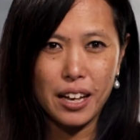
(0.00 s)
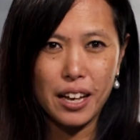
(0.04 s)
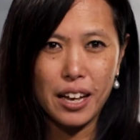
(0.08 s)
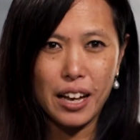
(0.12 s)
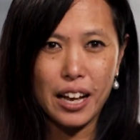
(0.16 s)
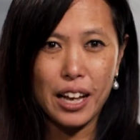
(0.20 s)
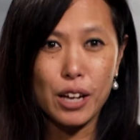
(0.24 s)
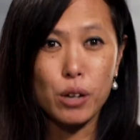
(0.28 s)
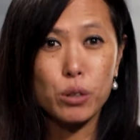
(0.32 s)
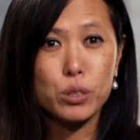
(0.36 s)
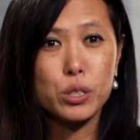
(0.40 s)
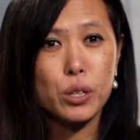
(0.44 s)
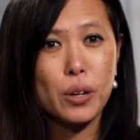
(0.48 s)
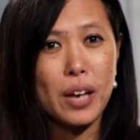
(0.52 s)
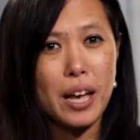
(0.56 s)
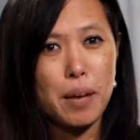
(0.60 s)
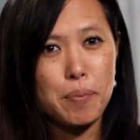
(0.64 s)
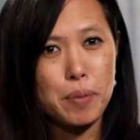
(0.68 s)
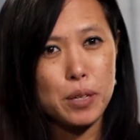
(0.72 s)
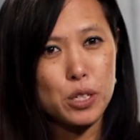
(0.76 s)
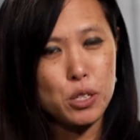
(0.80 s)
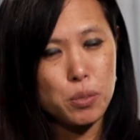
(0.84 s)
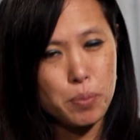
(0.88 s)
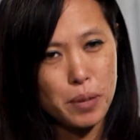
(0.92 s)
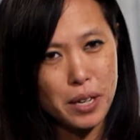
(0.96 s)
I also
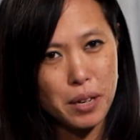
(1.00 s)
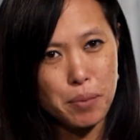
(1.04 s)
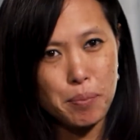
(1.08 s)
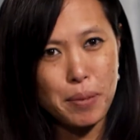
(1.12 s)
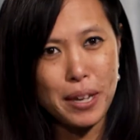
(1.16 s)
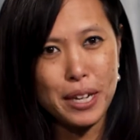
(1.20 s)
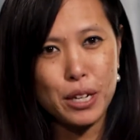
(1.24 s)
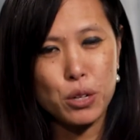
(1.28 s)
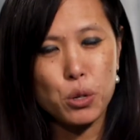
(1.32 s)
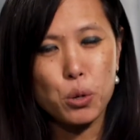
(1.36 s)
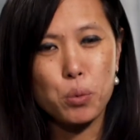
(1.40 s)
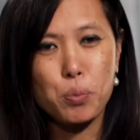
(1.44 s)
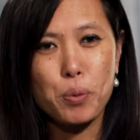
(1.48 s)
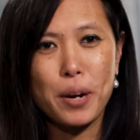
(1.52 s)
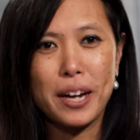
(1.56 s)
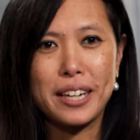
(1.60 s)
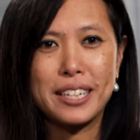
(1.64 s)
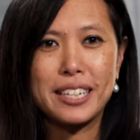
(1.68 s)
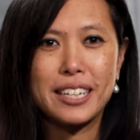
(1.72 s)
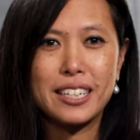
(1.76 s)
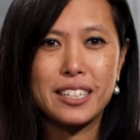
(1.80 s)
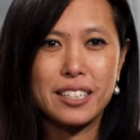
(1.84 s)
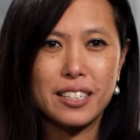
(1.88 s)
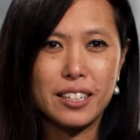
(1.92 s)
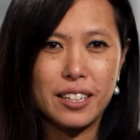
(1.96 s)
happen to be a medical
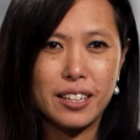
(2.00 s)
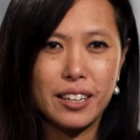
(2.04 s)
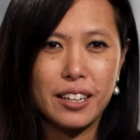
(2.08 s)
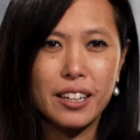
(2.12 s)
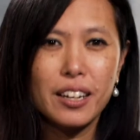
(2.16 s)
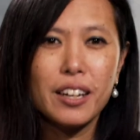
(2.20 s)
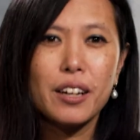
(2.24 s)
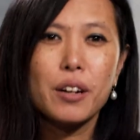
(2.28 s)
practitioner,